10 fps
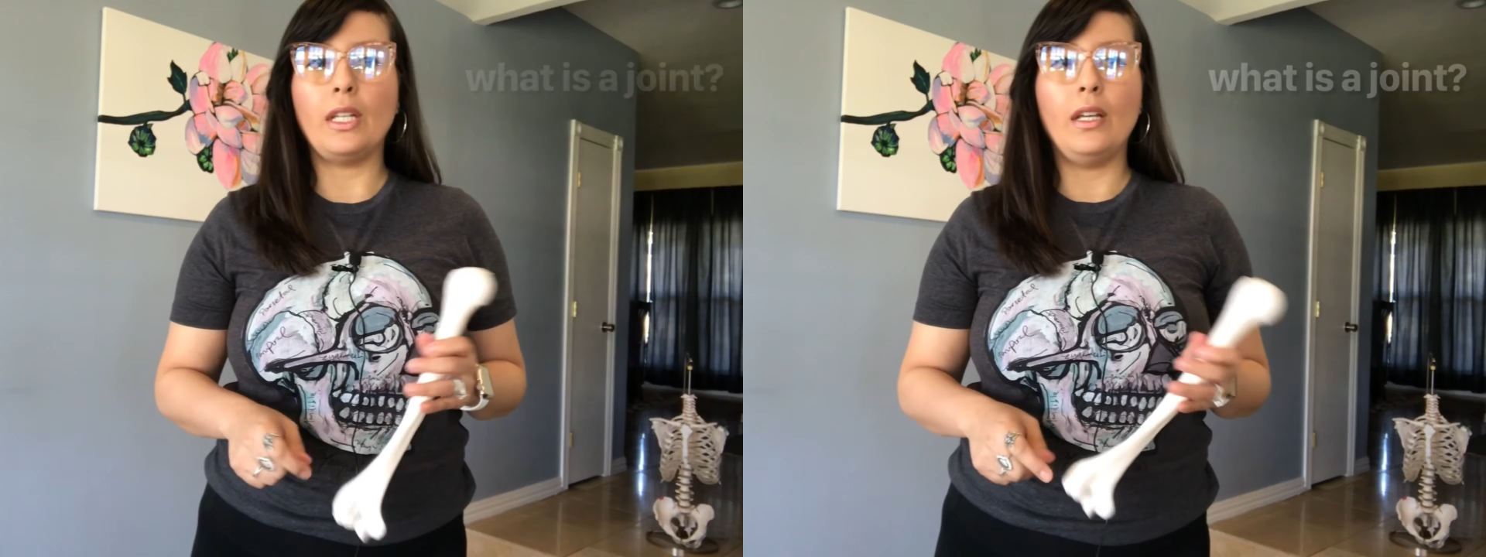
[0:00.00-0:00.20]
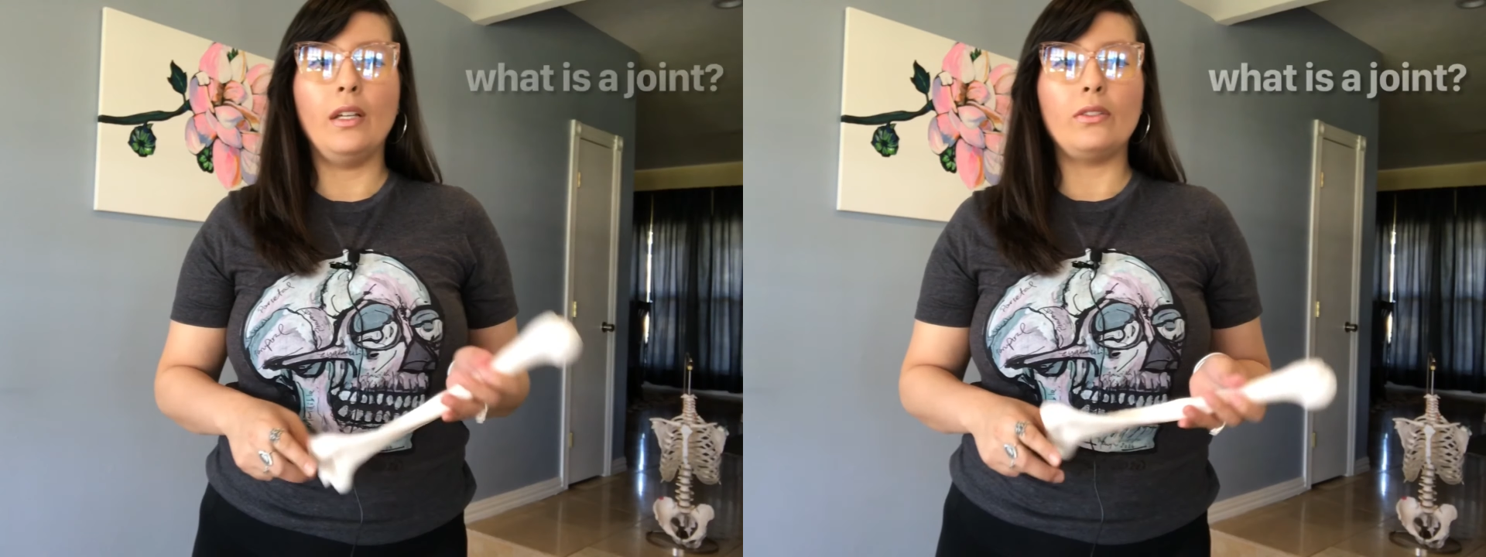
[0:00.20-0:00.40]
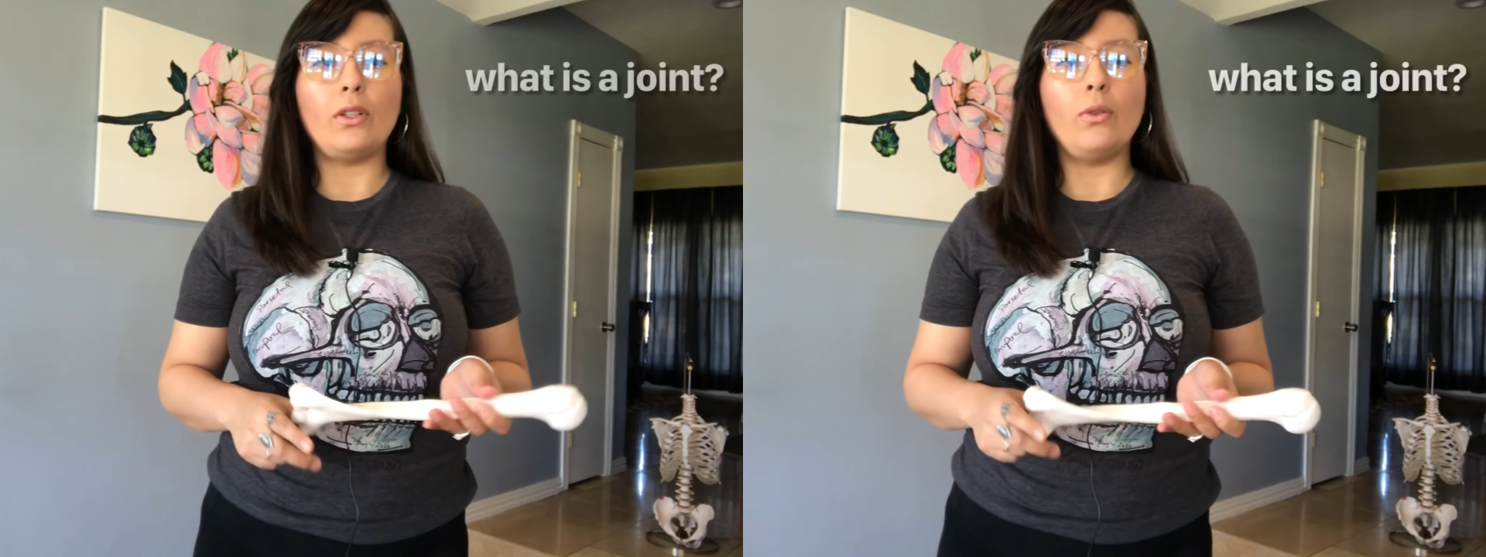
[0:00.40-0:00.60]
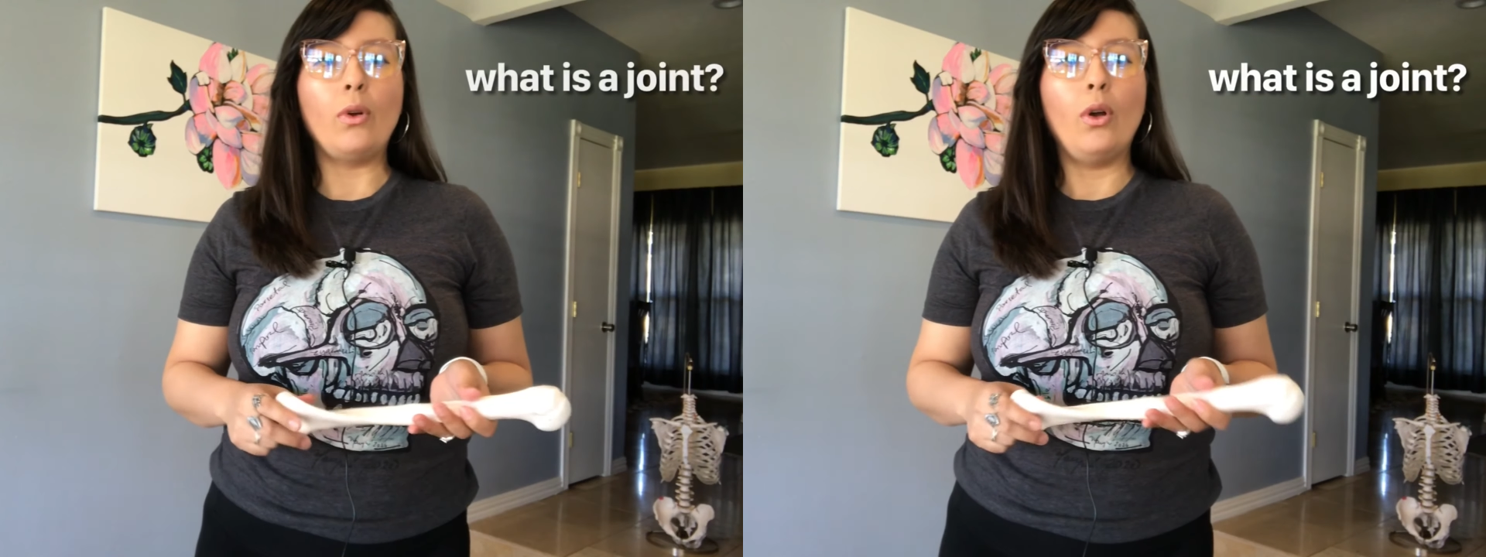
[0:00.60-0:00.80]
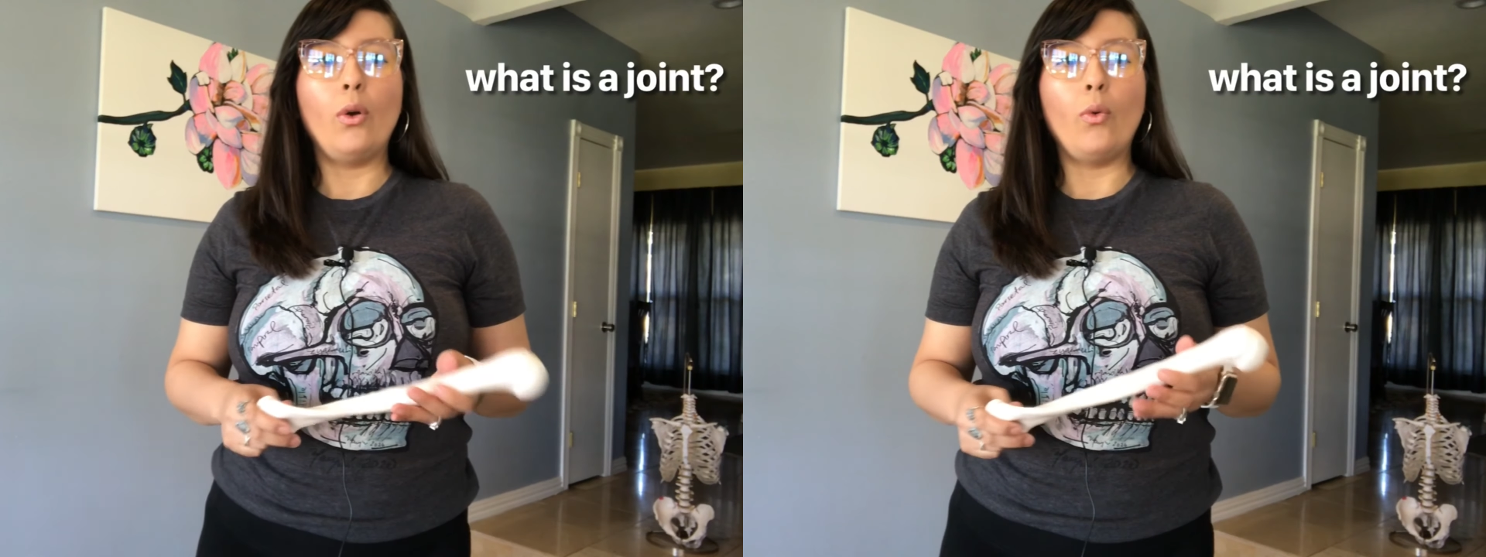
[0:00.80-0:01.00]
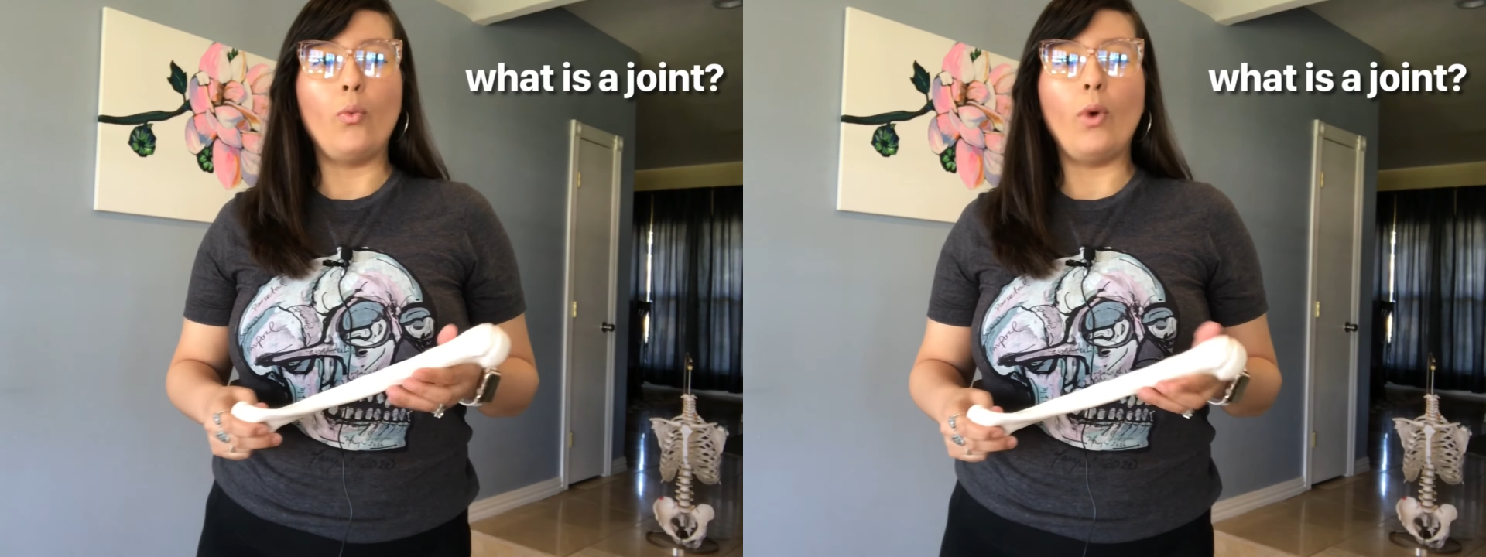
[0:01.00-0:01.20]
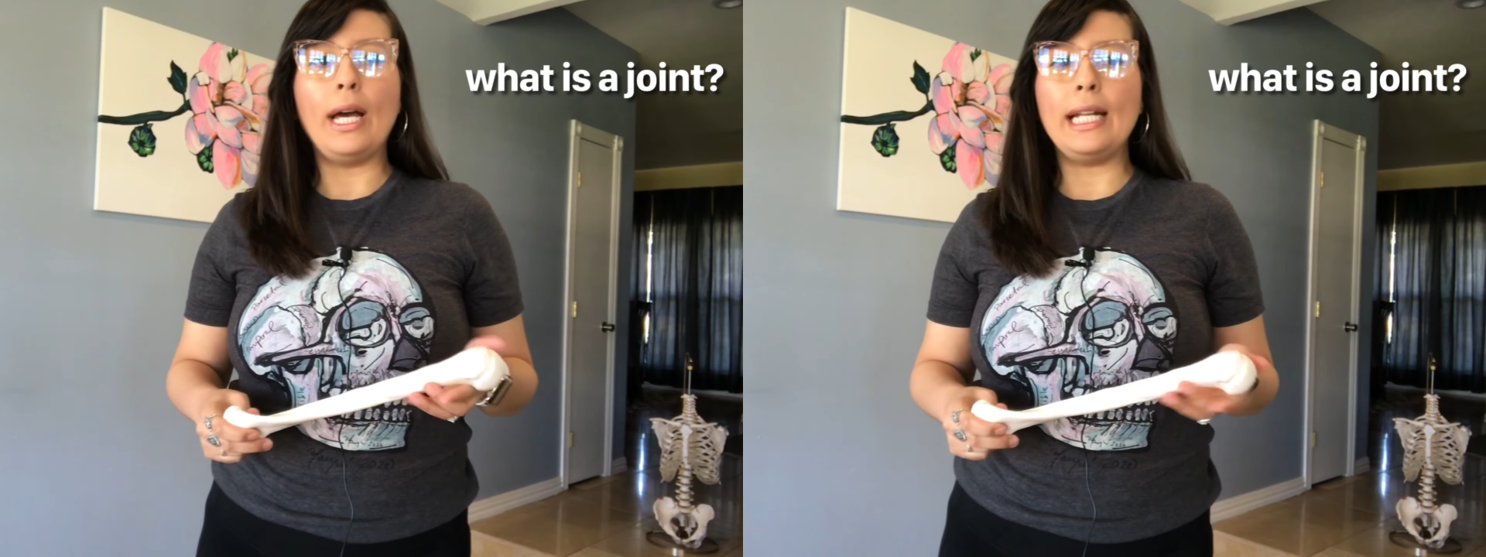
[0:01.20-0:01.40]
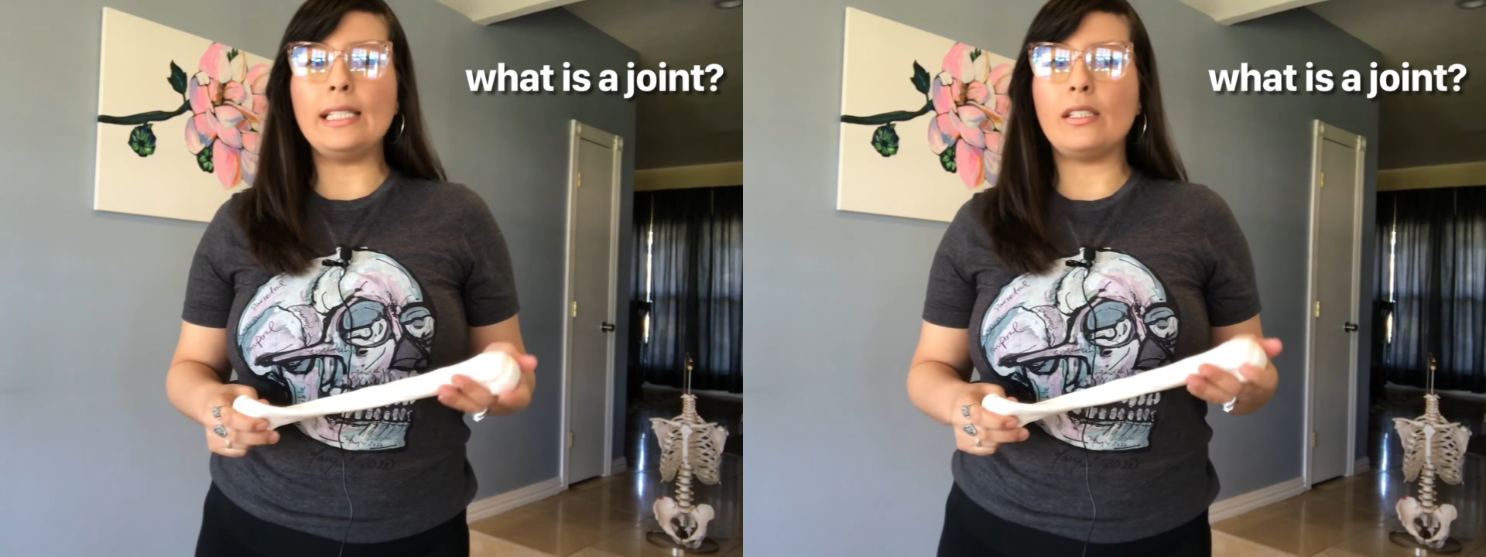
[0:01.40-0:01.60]
So,
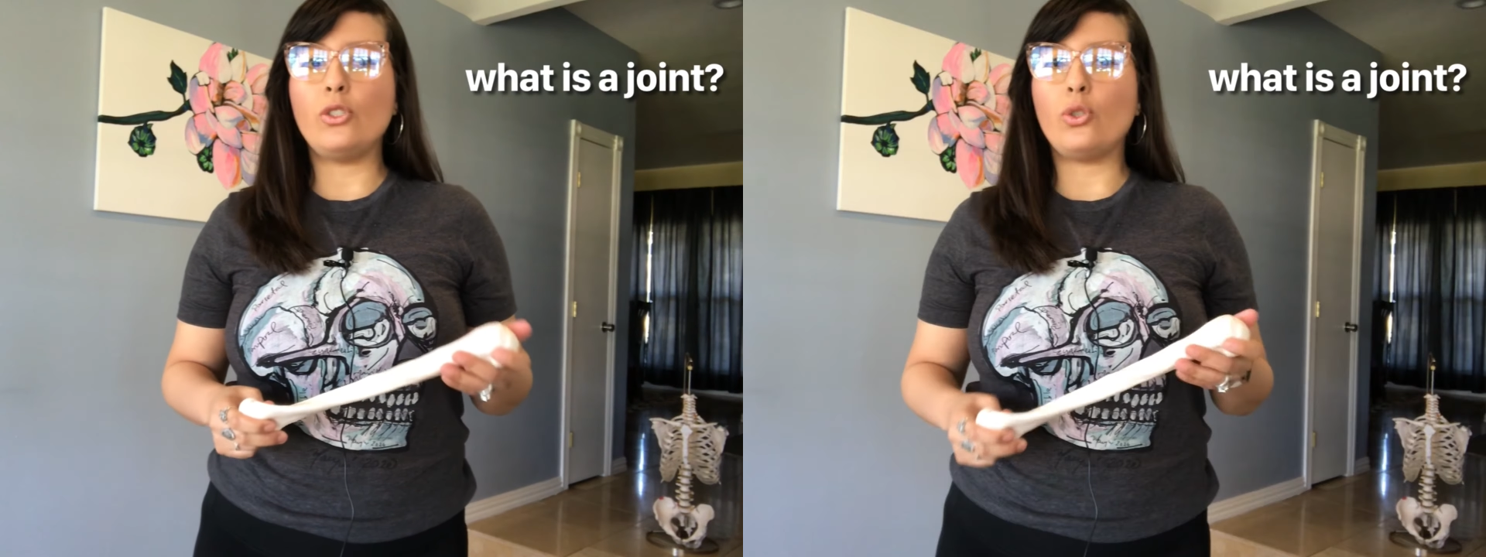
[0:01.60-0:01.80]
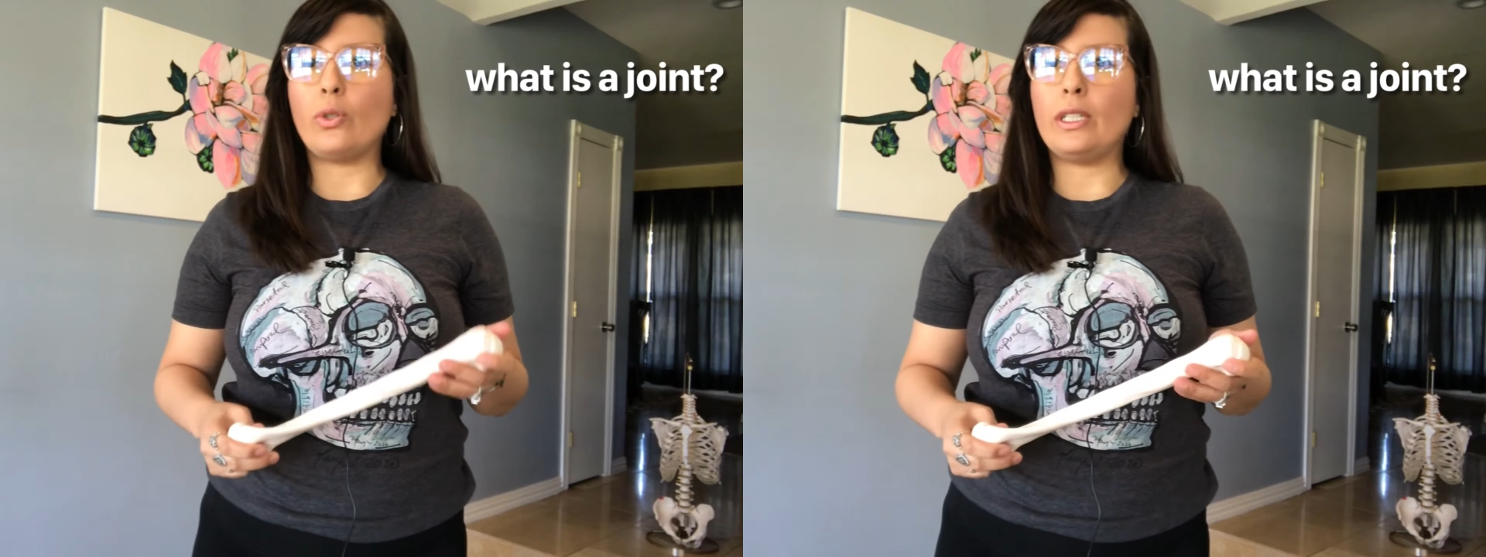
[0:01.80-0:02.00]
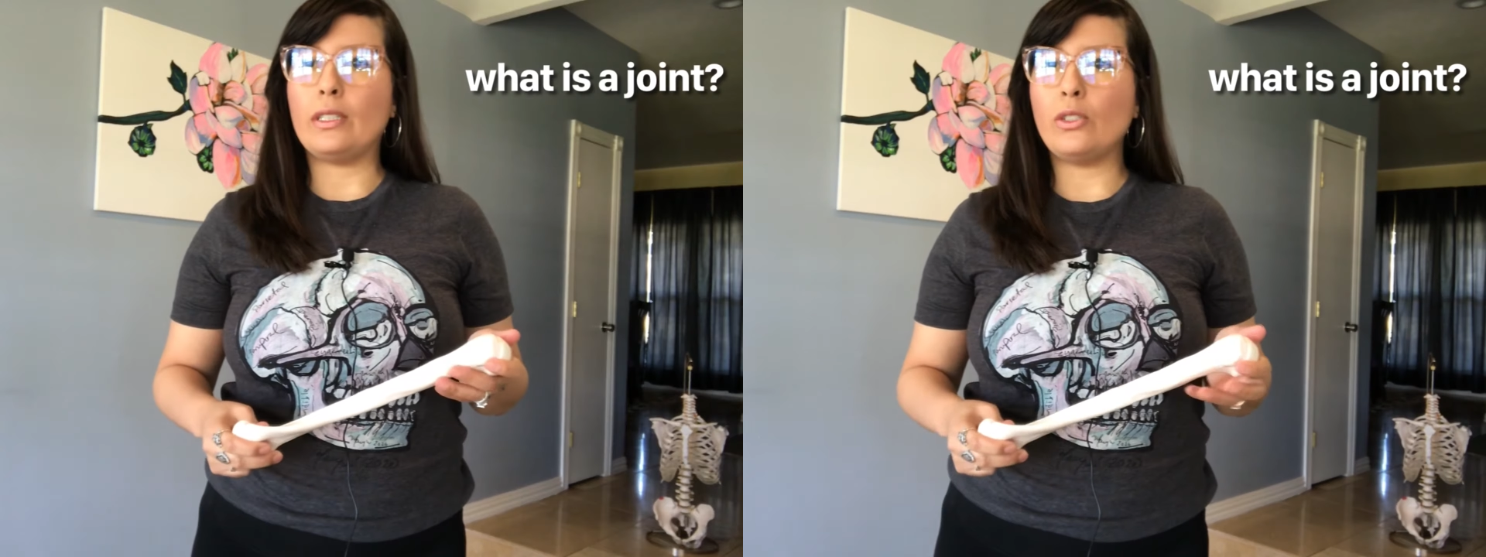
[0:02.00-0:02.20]
what is a joint?